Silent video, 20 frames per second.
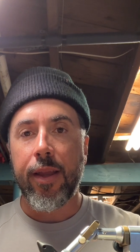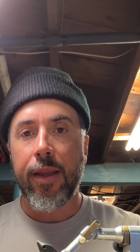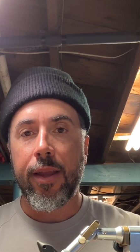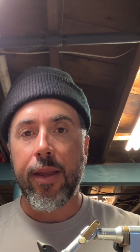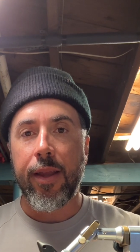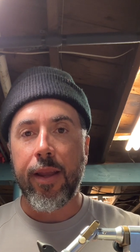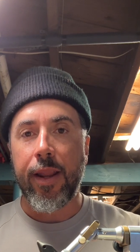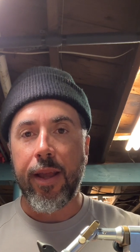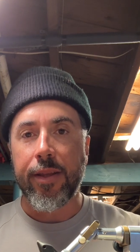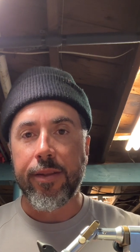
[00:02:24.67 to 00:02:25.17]

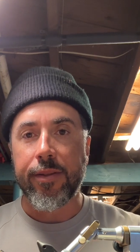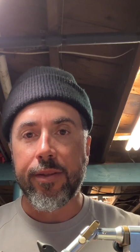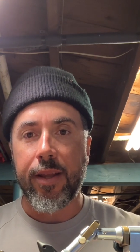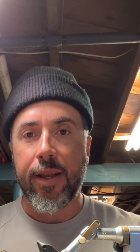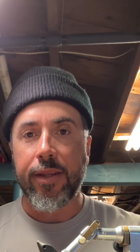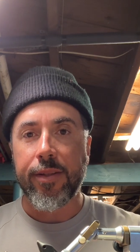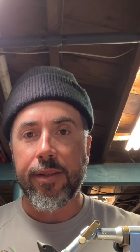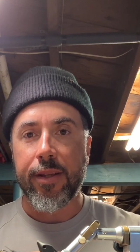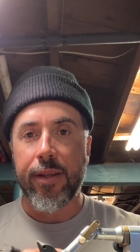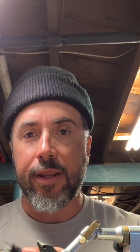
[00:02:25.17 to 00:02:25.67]
It has a
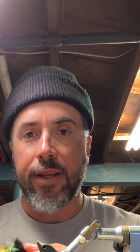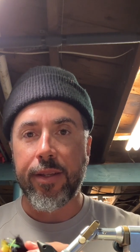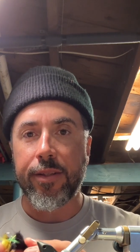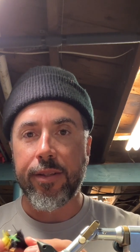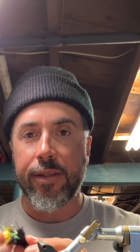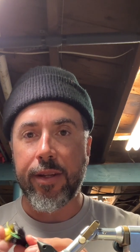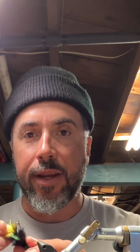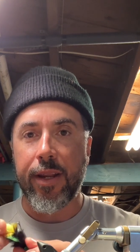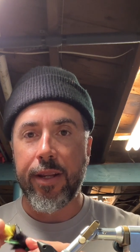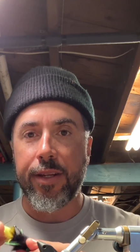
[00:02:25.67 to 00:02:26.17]

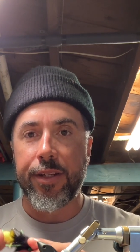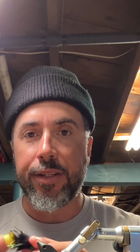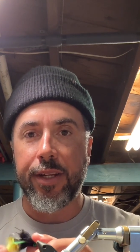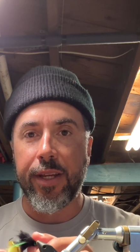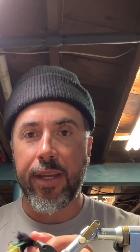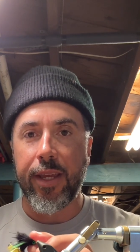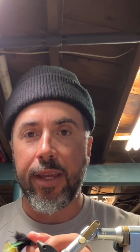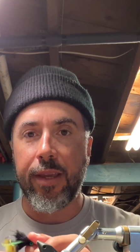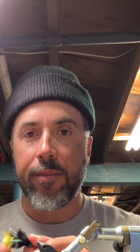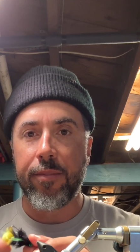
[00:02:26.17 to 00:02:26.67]
nice kind of
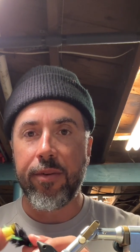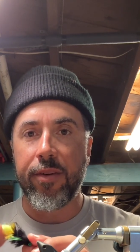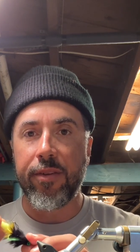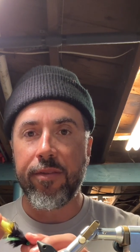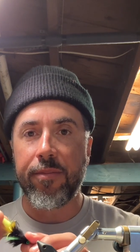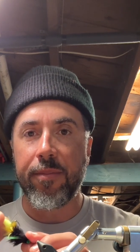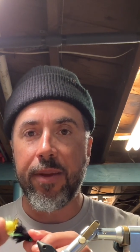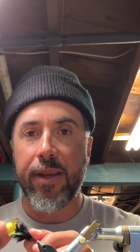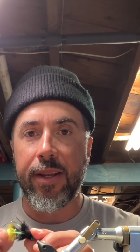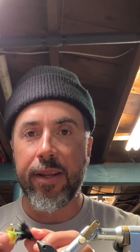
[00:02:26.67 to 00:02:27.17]
jiggy
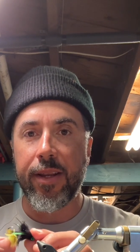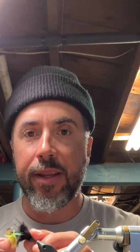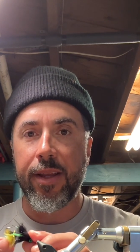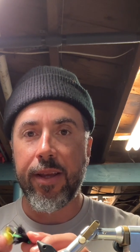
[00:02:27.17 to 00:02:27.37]
movement.